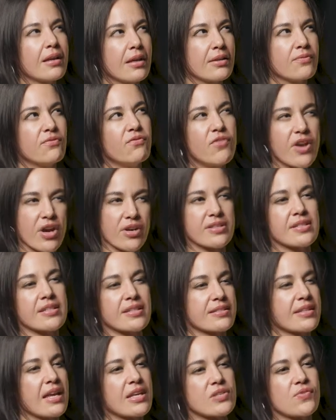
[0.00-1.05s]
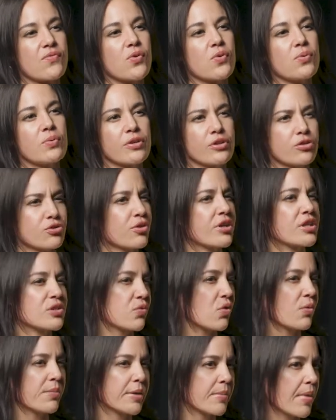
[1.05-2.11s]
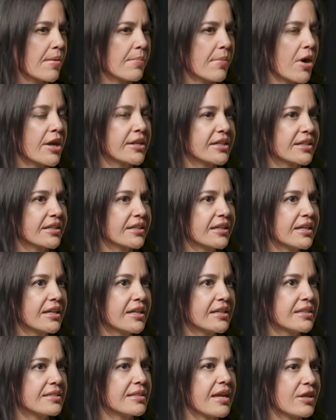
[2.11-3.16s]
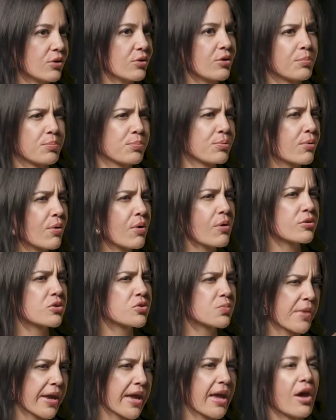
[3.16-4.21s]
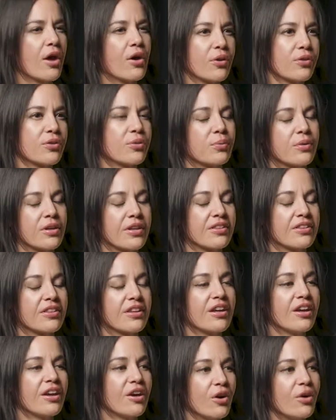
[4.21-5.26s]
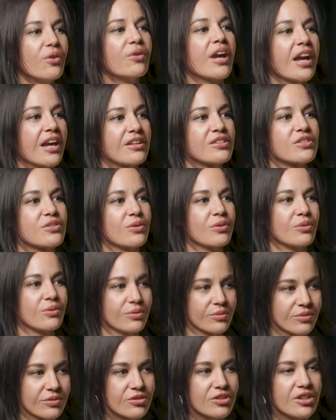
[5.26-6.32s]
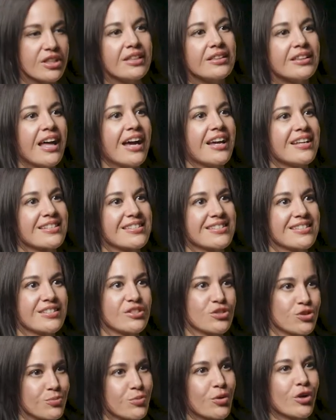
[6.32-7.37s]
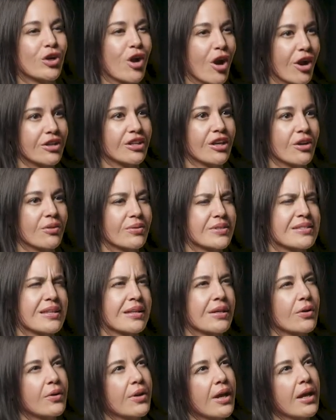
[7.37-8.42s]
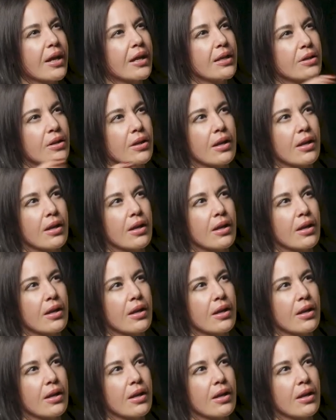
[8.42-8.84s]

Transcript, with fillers: very successful with transforming my body, is I don't approach my health with, okay, so eat less, do more cardio. It's like, okay,